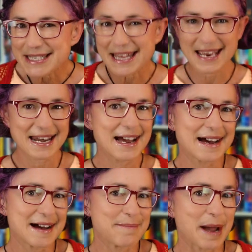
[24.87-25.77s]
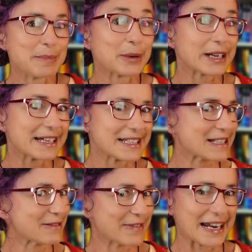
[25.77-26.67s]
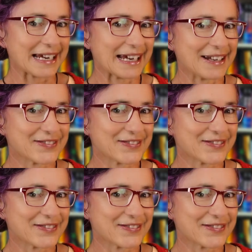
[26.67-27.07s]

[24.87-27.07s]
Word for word: then uh, my book is ready and